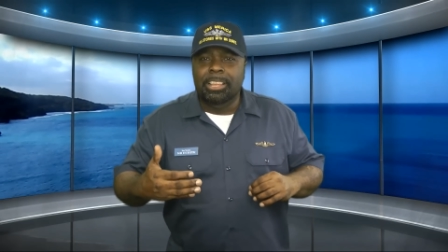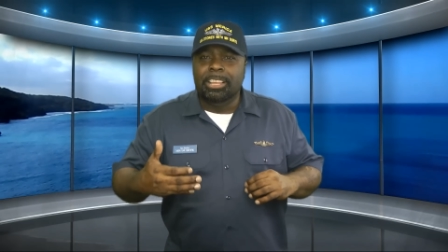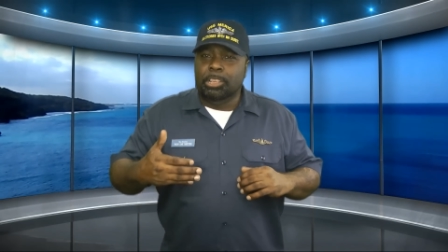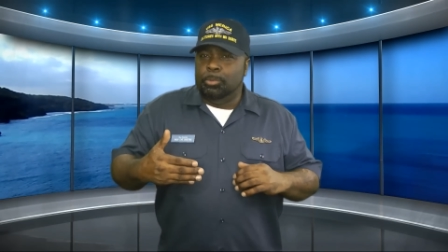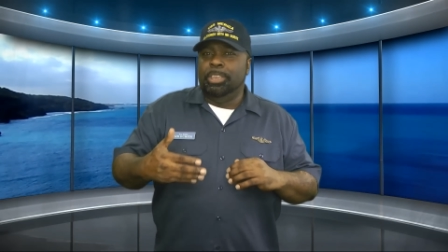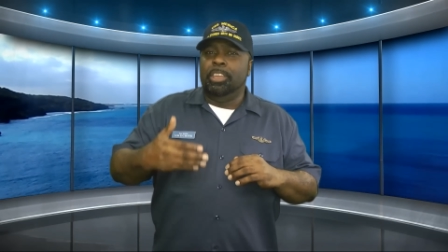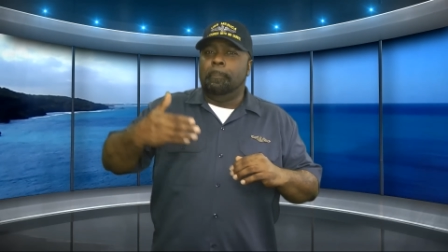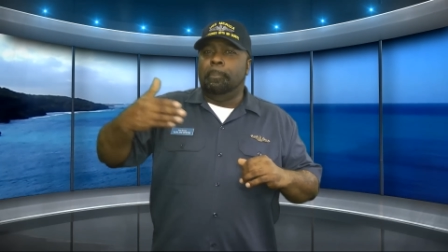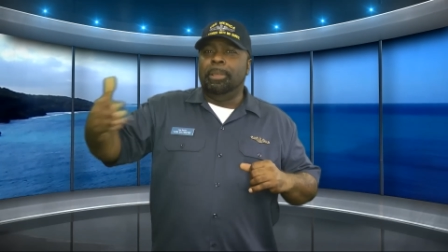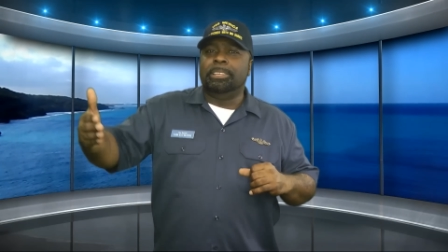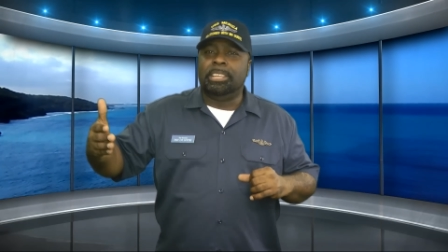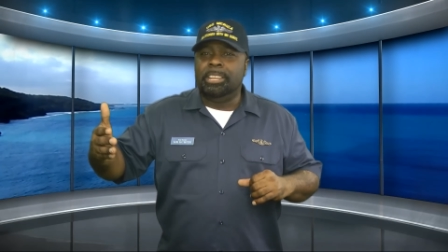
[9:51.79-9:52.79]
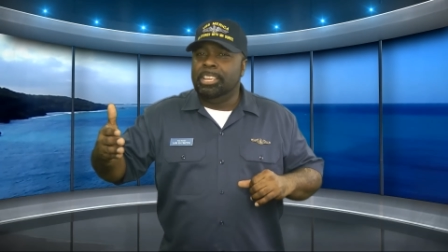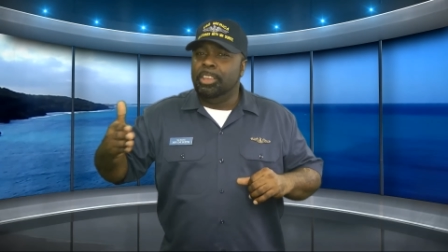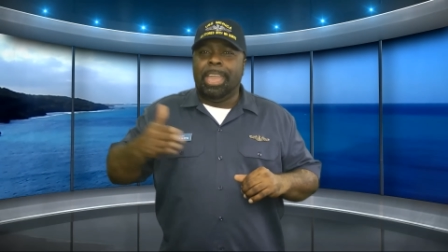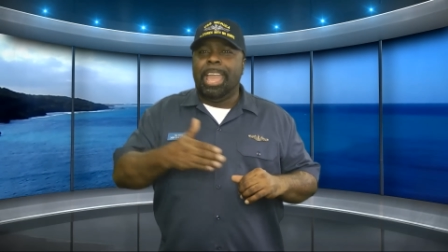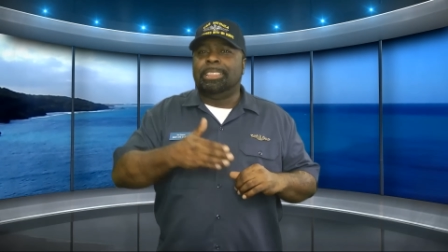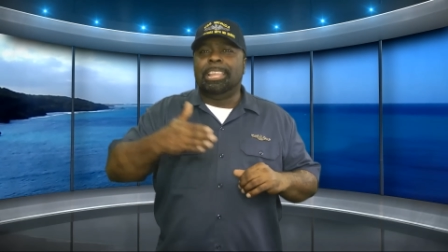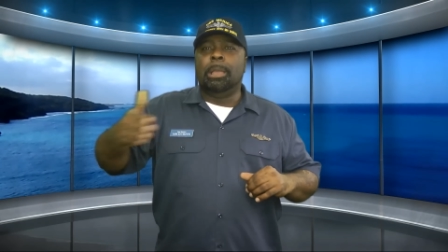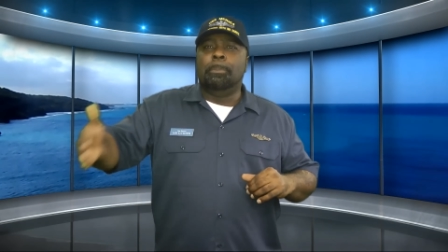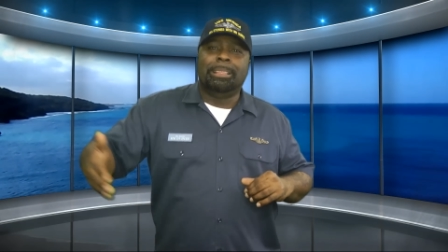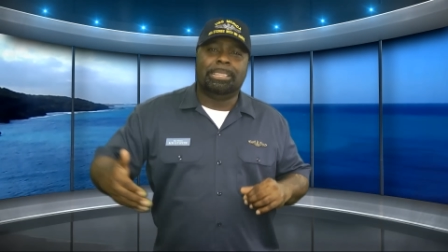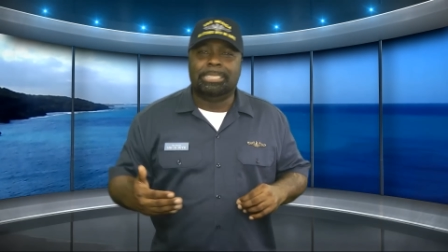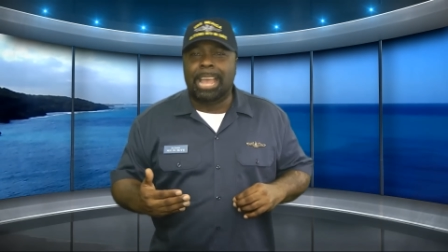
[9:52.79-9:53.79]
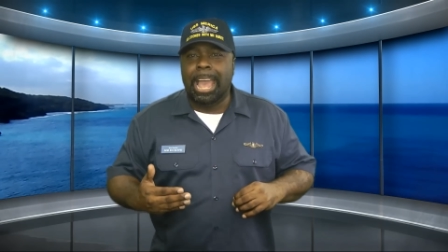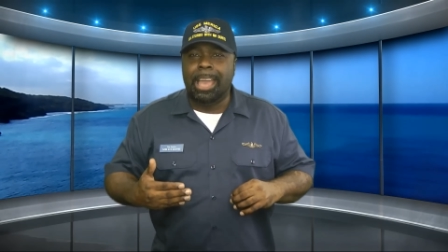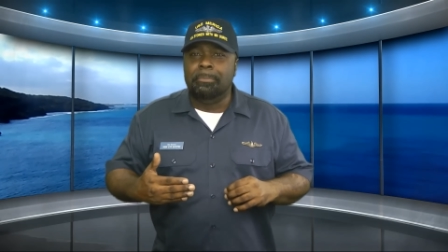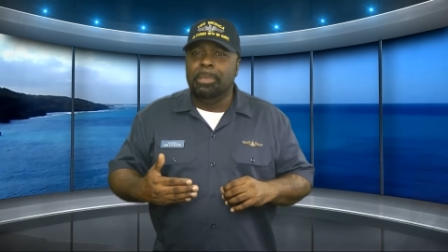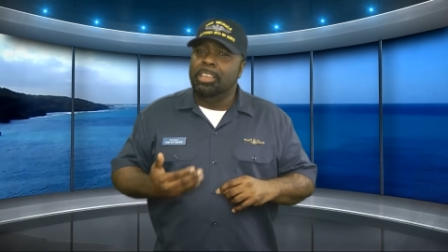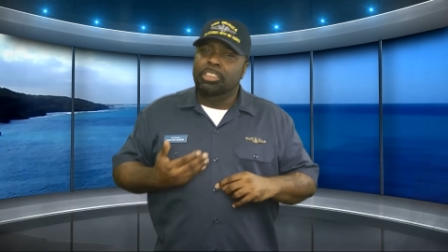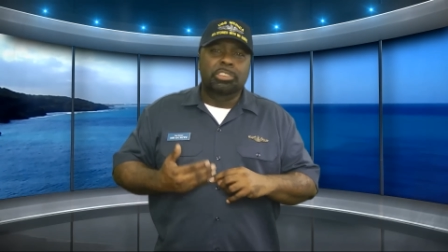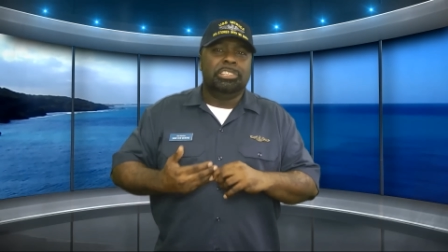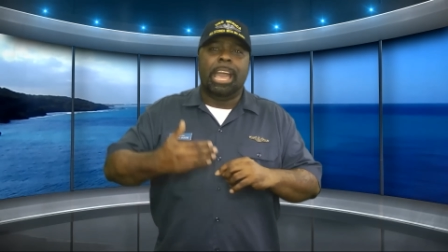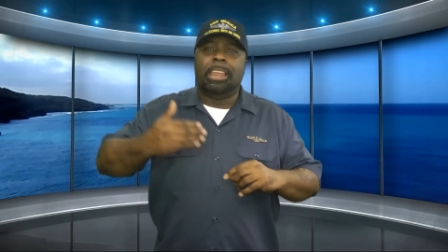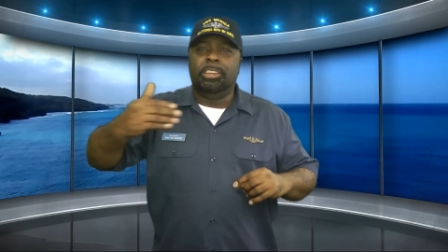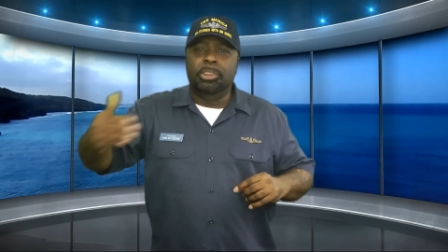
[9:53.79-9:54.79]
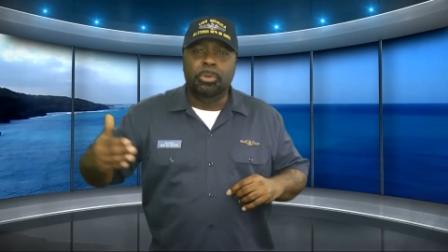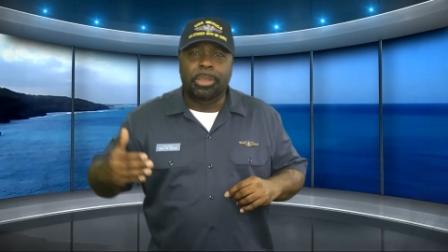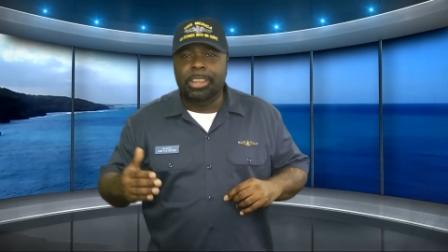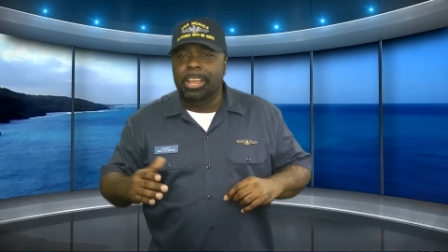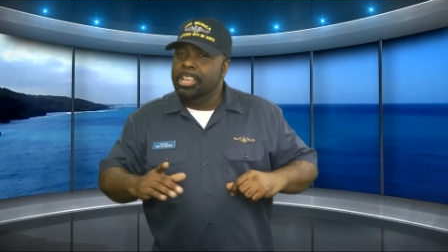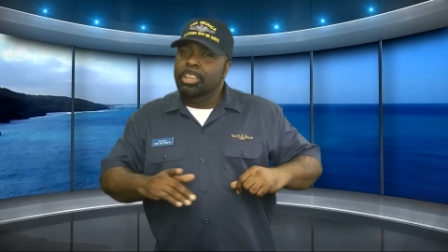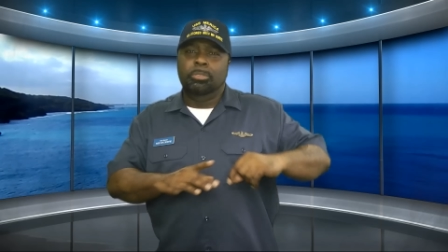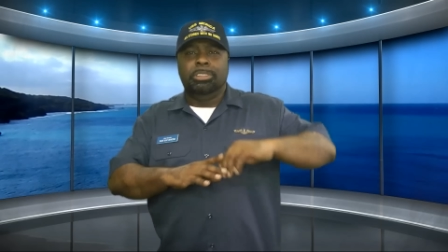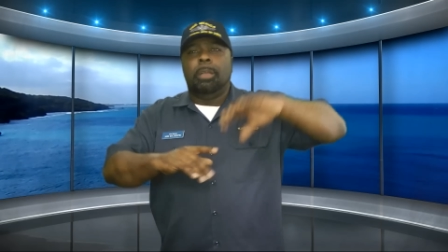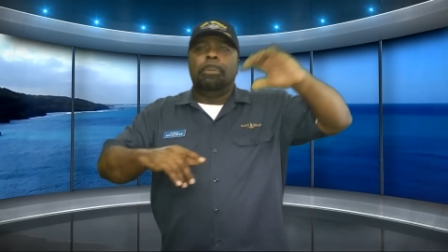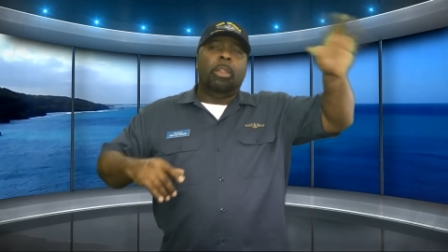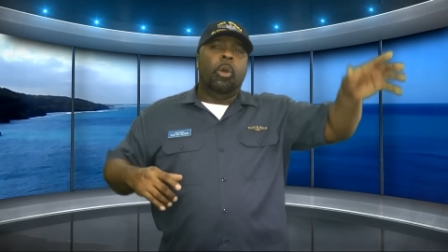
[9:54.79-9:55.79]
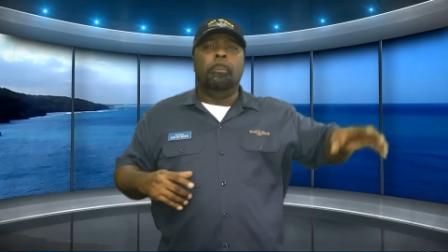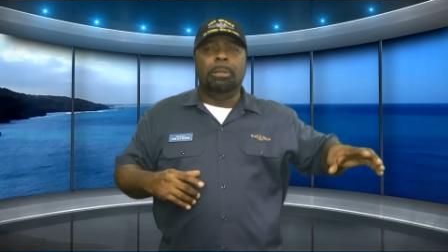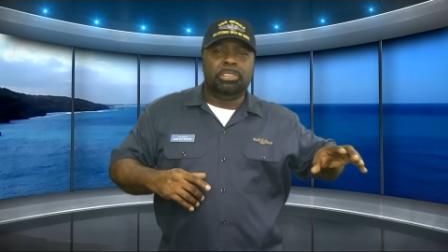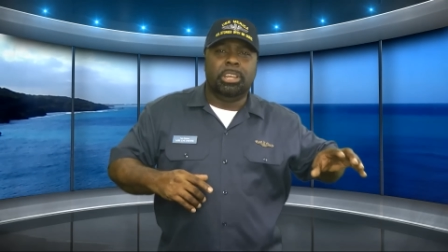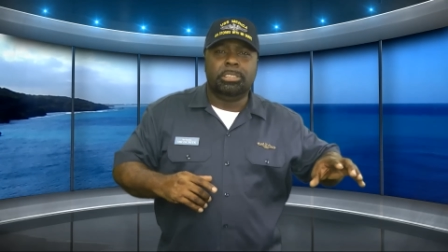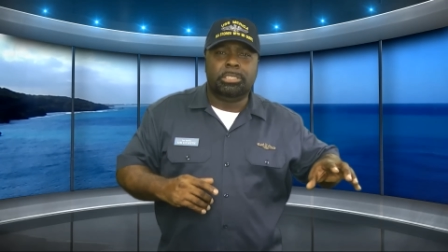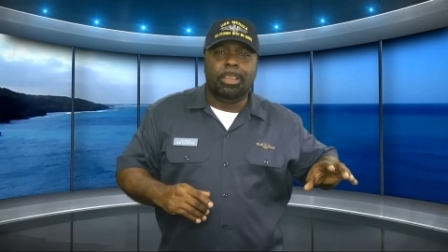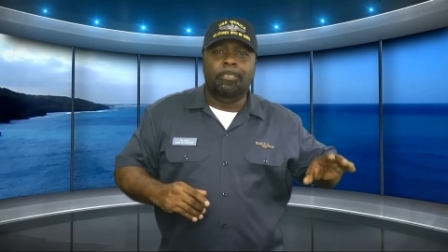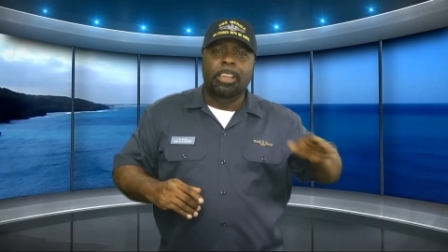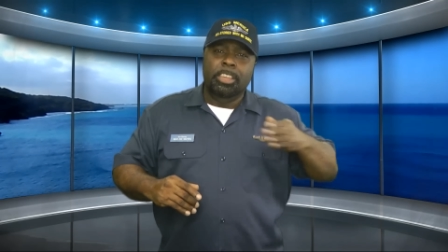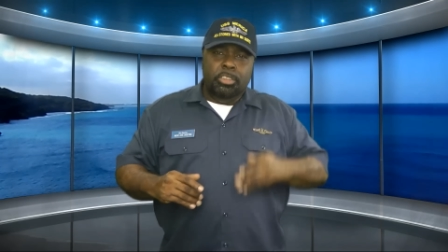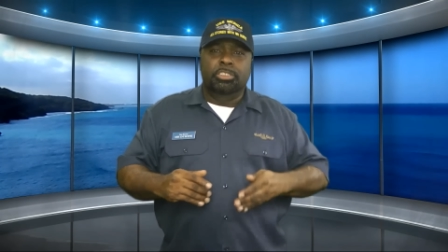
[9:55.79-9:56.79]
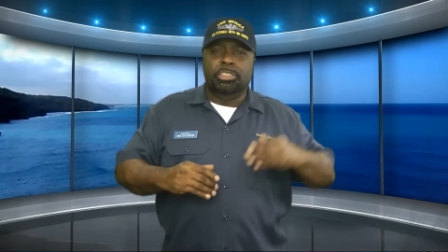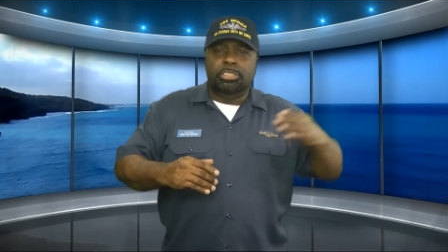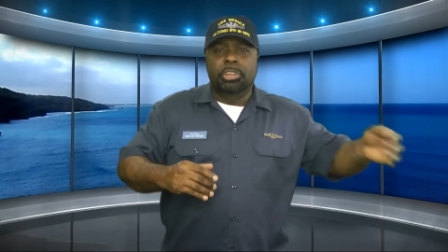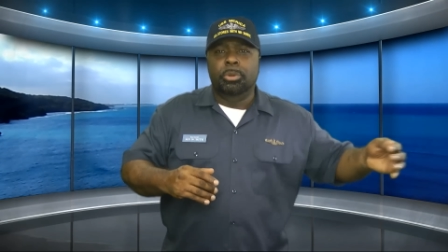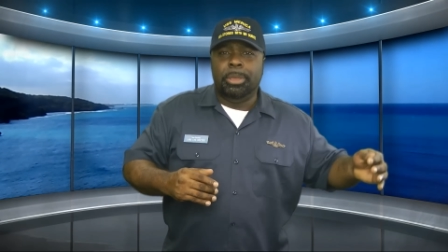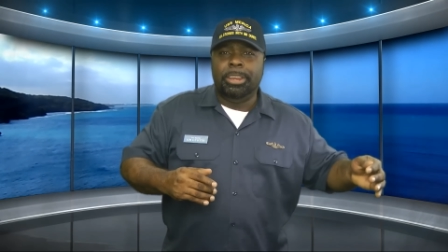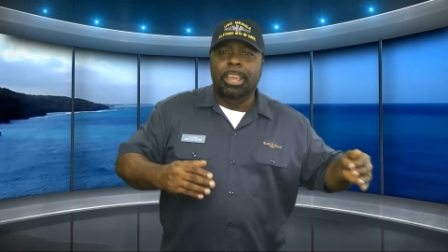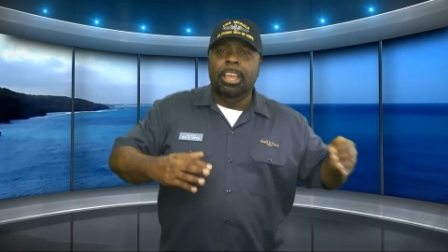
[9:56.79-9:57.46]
Cause when you're in prison, you can't think about the time. You just gotta do it. You don't think about a whole bunch of other stuff. You just do it.